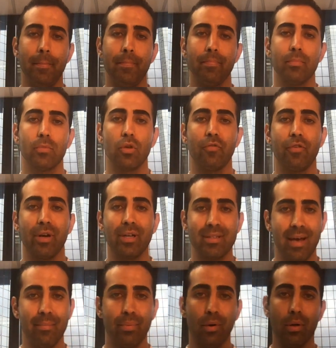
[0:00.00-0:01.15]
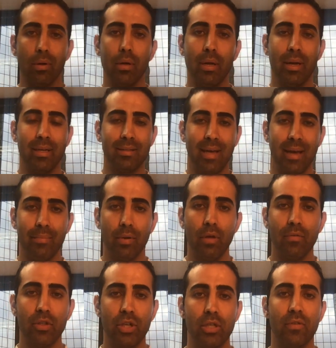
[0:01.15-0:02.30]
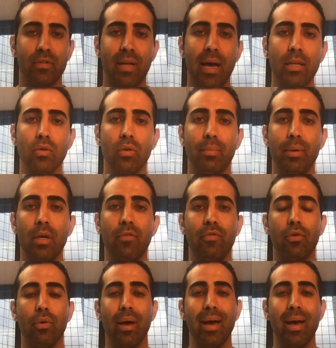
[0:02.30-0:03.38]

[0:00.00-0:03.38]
So for example, an example of a change of status would be if you're